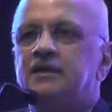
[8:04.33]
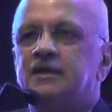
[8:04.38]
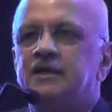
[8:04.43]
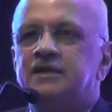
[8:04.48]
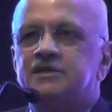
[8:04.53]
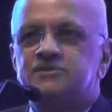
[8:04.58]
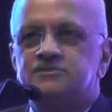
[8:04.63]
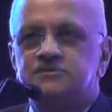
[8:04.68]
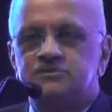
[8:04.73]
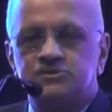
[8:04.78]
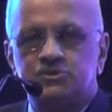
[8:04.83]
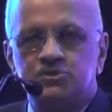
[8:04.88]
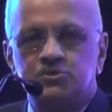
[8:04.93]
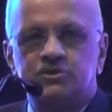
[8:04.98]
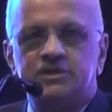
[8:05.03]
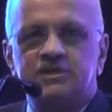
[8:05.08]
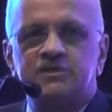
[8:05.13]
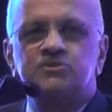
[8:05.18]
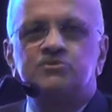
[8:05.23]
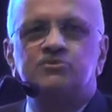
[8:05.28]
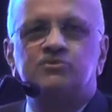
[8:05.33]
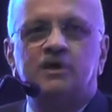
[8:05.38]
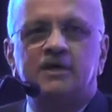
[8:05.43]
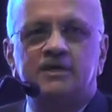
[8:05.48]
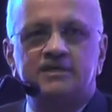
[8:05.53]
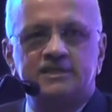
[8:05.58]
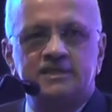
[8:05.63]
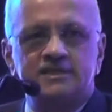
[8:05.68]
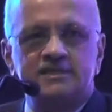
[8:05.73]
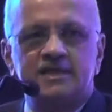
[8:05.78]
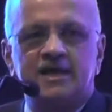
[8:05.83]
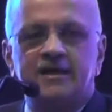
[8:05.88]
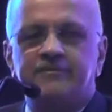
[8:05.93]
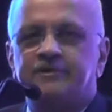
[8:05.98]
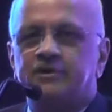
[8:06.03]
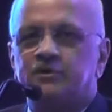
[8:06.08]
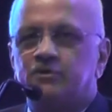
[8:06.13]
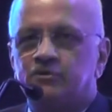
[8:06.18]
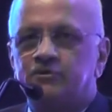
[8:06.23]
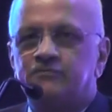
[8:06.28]
It's students who are just
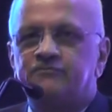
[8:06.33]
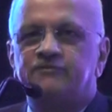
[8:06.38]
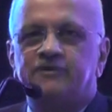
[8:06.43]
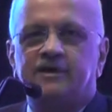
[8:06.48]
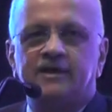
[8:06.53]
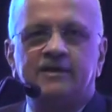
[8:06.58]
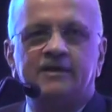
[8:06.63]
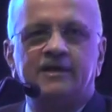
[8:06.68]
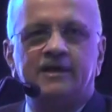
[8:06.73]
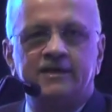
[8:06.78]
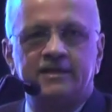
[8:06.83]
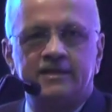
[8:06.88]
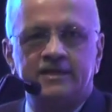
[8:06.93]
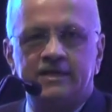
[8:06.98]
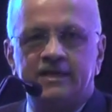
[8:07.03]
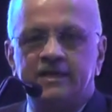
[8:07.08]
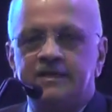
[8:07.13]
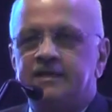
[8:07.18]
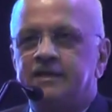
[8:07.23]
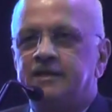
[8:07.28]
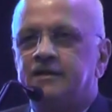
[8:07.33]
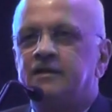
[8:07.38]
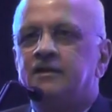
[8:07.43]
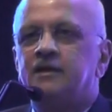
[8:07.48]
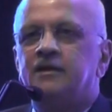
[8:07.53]
having good fun and creating